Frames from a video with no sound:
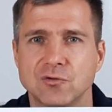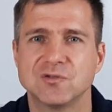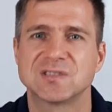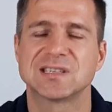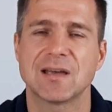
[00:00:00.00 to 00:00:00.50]
to
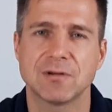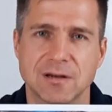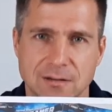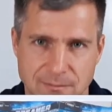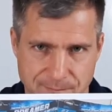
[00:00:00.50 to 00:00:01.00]
7
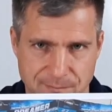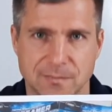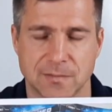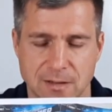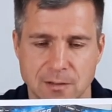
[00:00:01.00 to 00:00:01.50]
in,
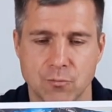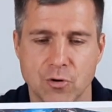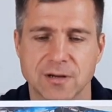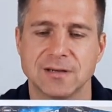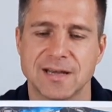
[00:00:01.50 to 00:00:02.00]
in the
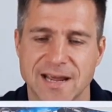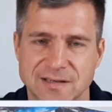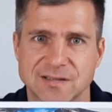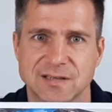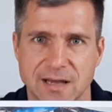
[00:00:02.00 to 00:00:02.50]
morning the
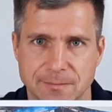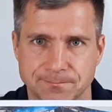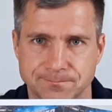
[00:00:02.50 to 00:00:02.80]
next day.